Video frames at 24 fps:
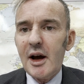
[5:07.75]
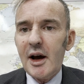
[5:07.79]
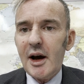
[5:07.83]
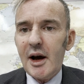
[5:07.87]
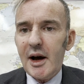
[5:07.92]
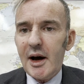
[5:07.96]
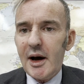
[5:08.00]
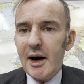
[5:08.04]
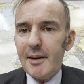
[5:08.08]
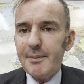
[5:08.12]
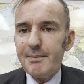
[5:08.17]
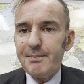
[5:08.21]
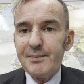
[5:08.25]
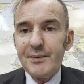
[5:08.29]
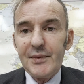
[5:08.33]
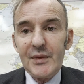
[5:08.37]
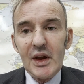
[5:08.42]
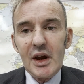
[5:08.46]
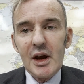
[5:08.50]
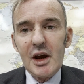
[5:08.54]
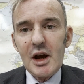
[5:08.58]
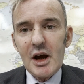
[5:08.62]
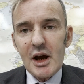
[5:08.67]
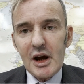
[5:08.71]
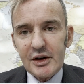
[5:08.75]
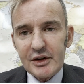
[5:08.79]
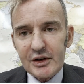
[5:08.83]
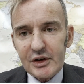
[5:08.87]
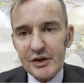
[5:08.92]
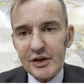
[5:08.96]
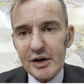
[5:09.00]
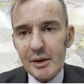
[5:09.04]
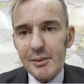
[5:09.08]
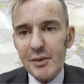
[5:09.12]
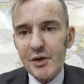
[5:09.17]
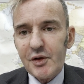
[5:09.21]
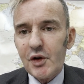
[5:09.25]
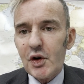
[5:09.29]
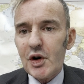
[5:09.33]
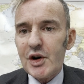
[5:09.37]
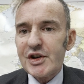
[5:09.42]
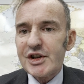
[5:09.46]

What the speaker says: As I've said before,